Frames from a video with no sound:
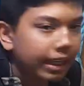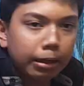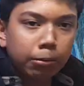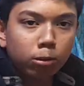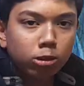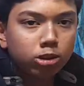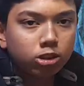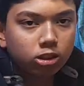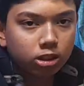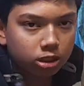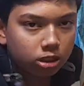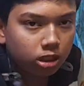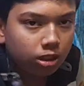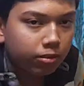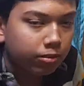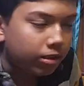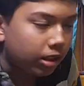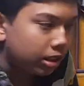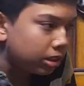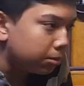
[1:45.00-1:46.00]
demonstration
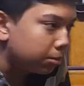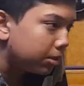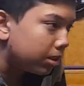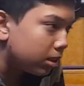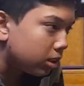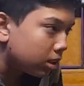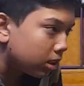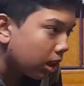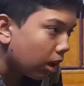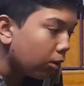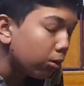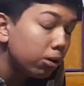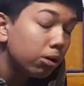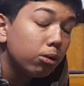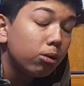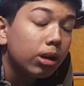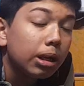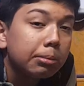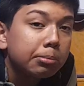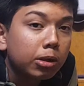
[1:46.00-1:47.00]
of transpiration. How do
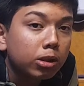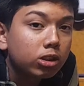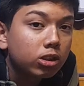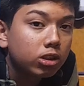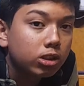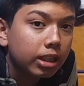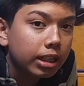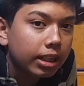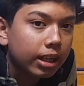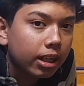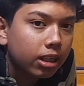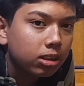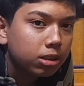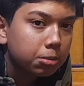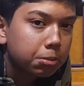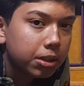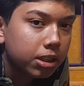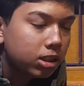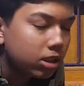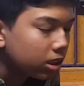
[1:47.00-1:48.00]
you demonstrate
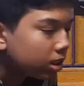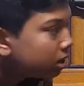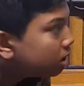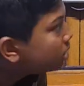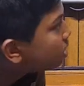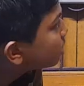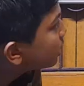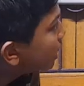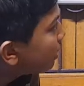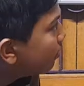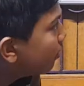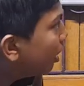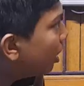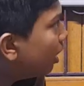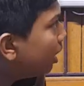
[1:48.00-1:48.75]
transpiration in itself?